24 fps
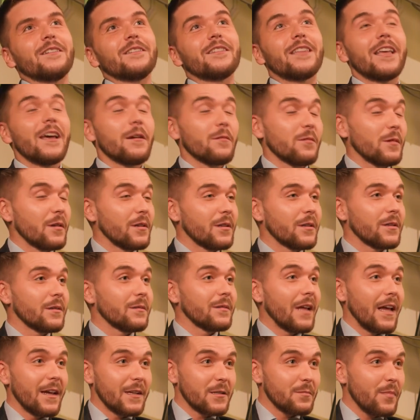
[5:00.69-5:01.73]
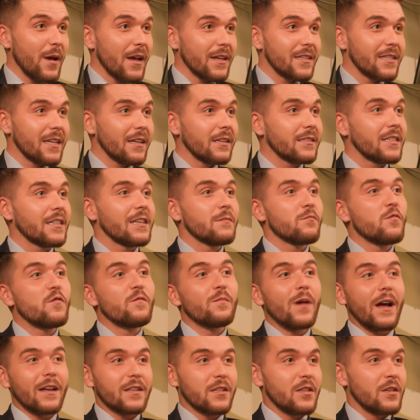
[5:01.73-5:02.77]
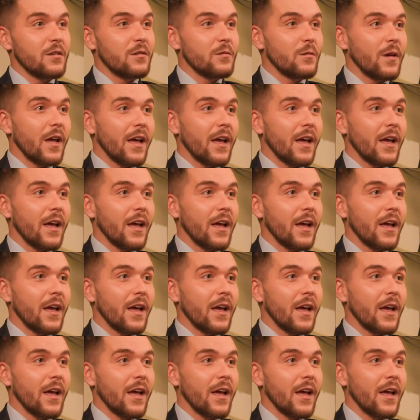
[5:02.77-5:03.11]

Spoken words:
They were expecting, so they moved back to the